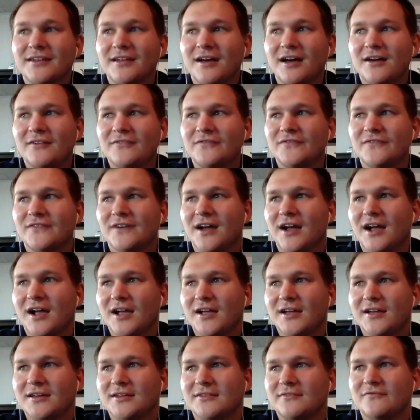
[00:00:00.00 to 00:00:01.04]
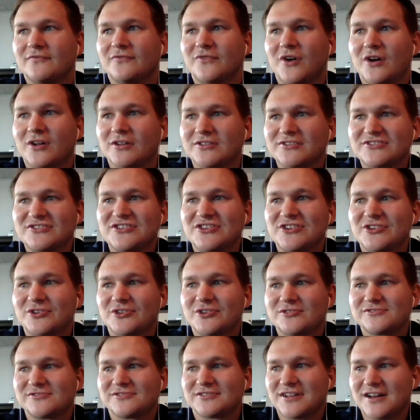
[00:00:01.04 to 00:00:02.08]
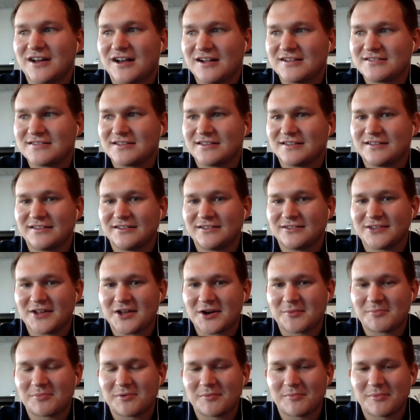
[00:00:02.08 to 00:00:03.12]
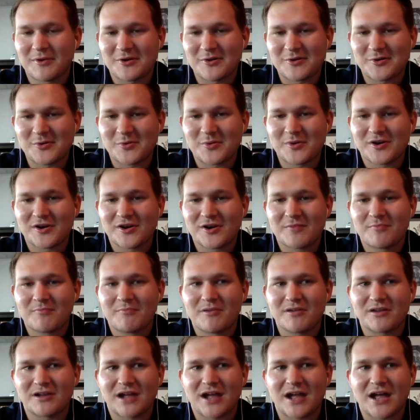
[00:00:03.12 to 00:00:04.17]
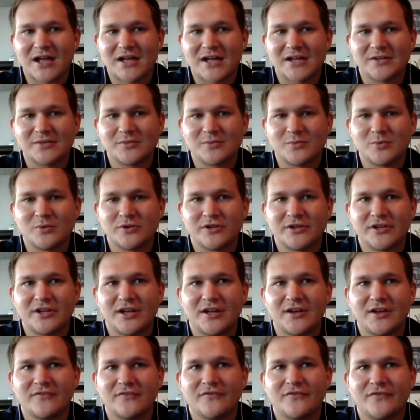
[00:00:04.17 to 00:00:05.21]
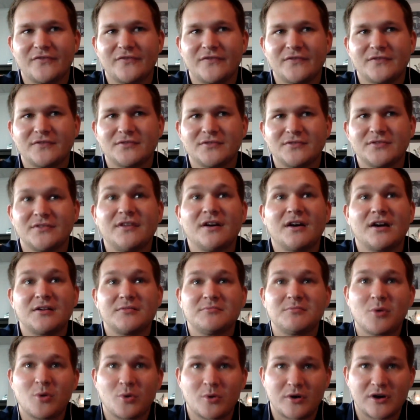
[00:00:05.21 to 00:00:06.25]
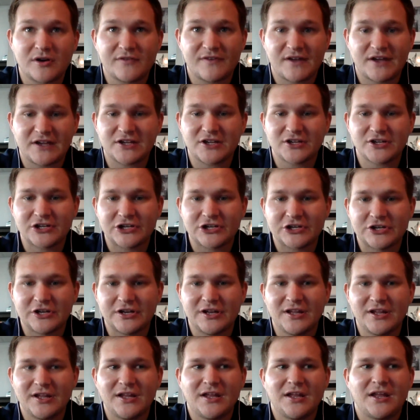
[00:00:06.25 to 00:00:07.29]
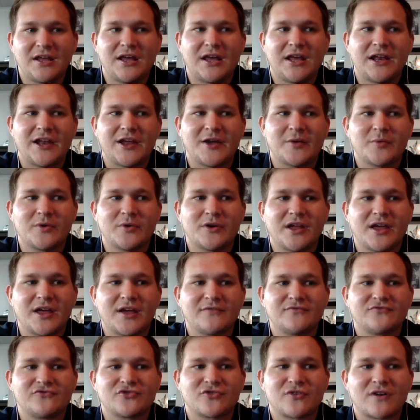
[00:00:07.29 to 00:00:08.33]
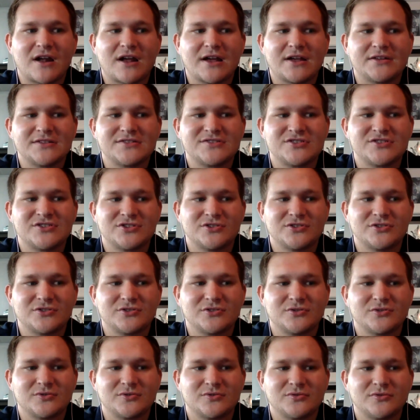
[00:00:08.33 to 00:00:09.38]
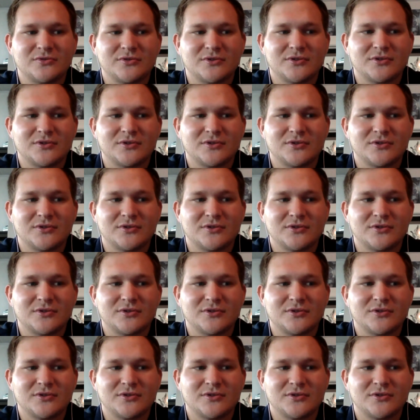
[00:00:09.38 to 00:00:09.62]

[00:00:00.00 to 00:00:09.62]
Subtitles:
enough, I volunteered a lot. I did a lot of pro bono work, but I would have done more if I could. And I would have tried to